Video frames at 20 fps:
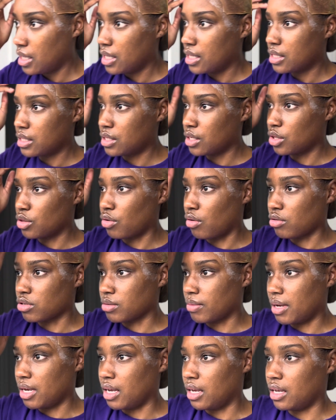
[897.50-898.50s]
to throw some
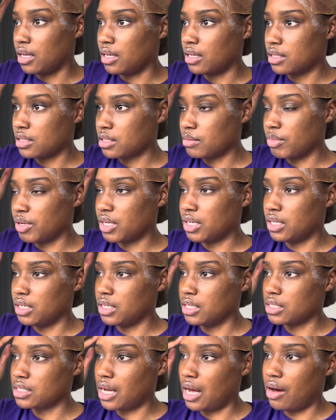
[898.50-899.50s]
hands,
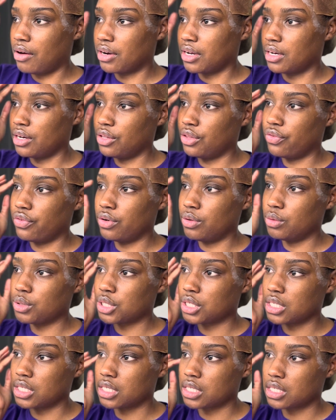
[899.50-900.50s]
because all the other
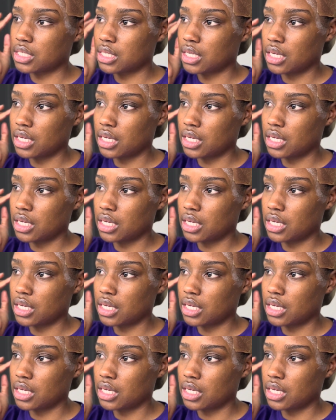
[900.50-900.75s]
foolishness